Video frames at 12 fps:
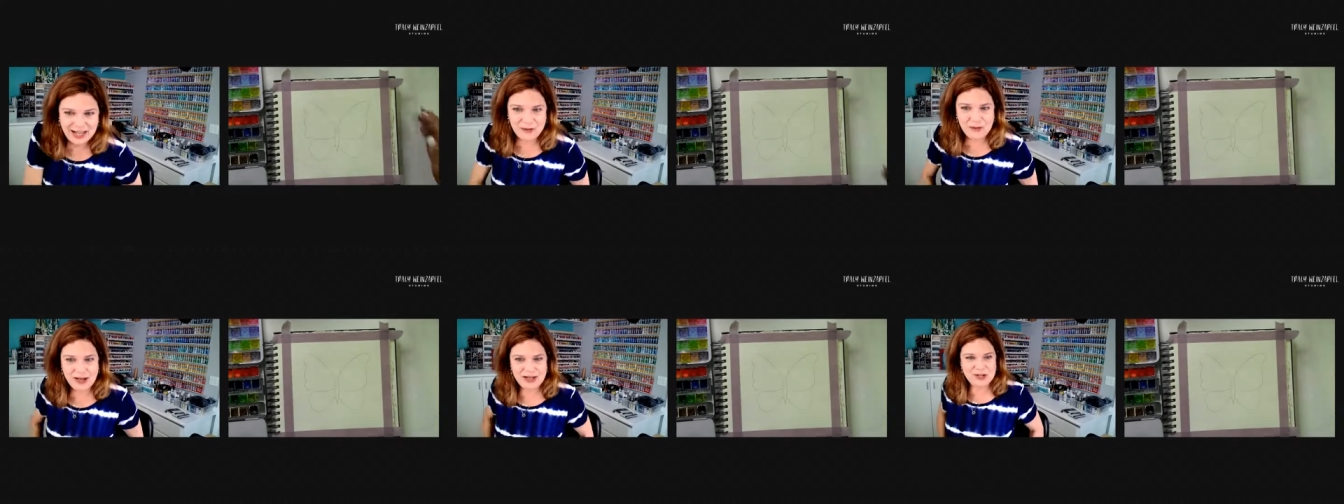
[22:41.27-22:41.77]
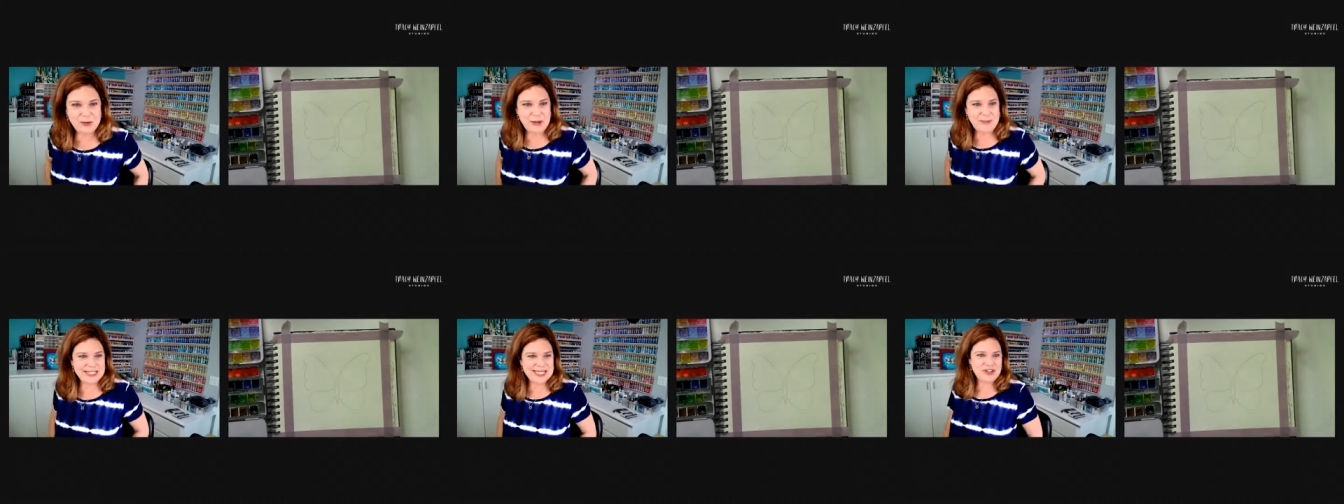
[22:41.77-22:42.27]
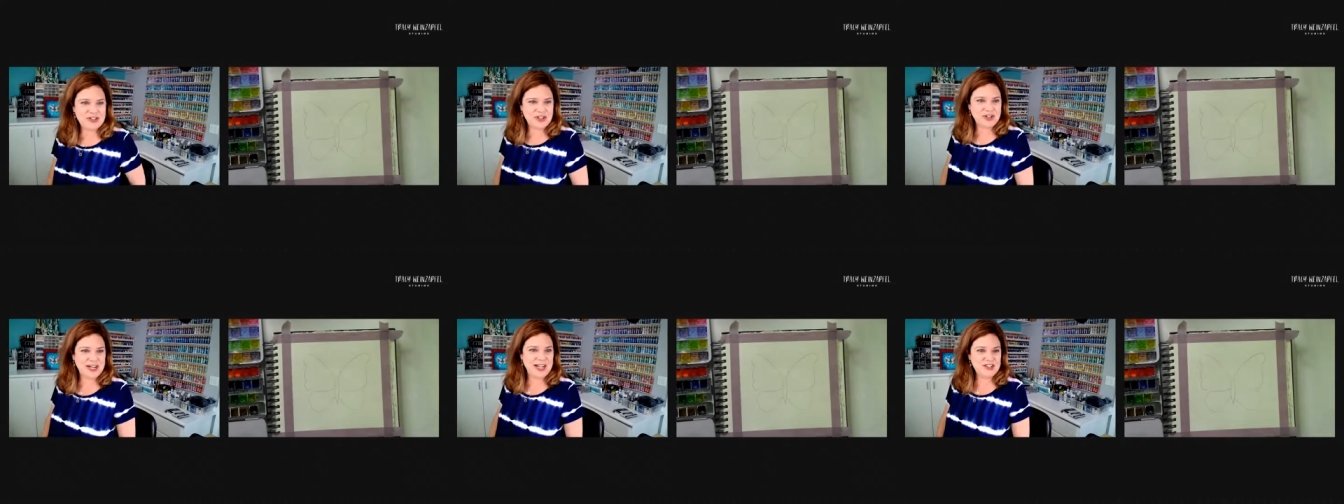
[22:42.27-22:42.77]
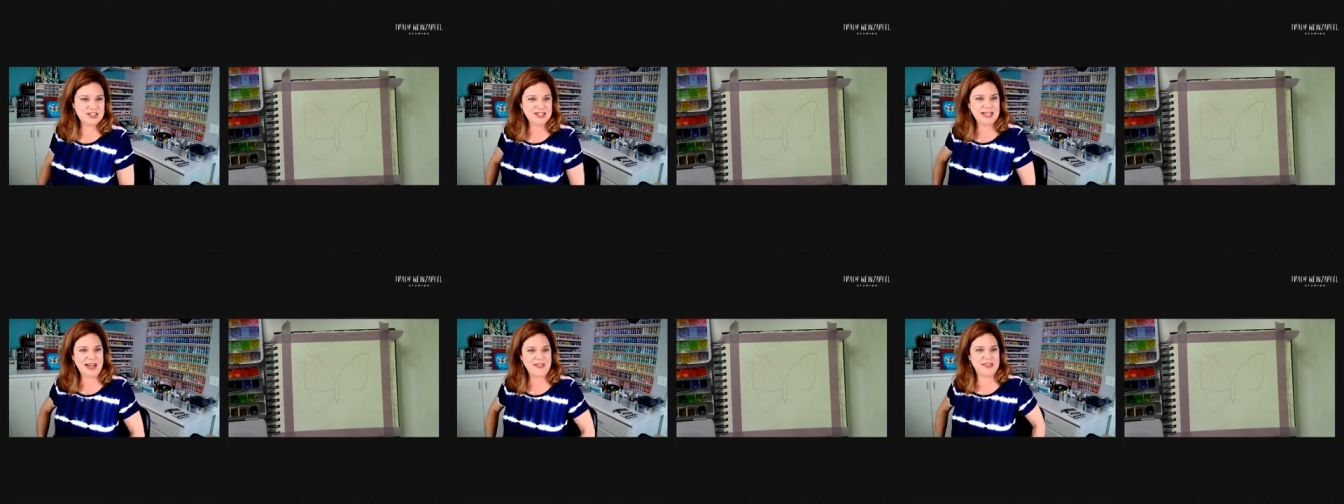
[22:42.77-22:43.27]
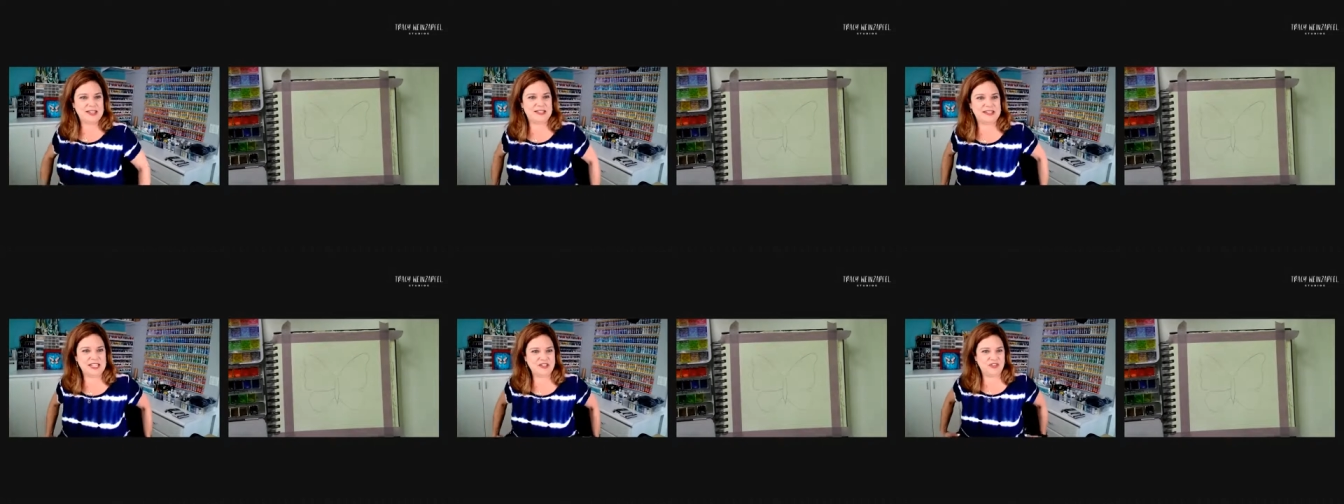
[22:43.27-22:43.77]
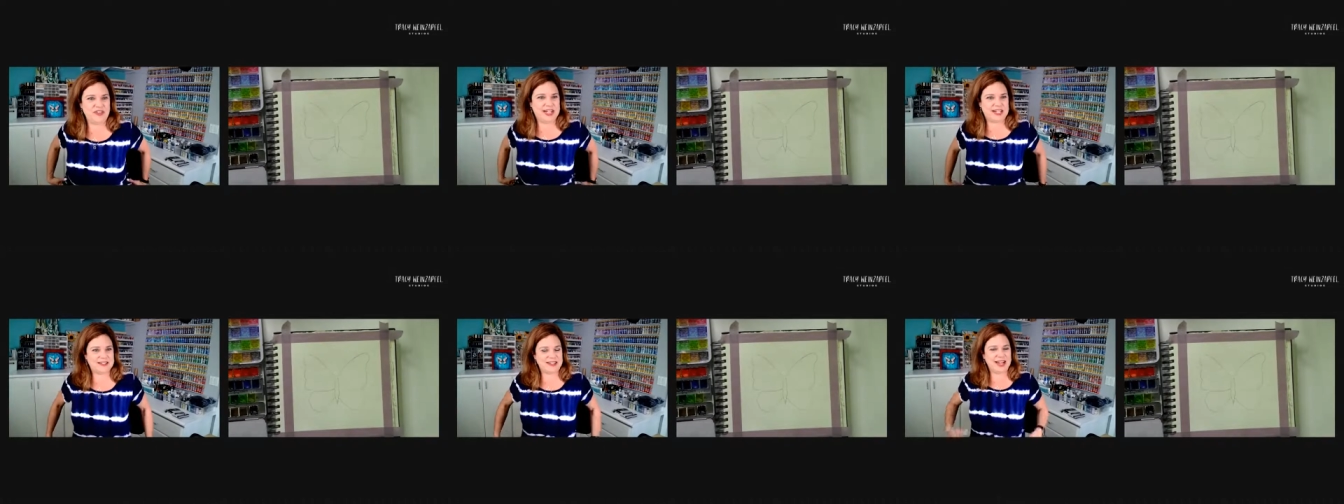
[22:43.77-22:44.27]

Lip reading: You want my t-shirt? I just got this Stitch Fix.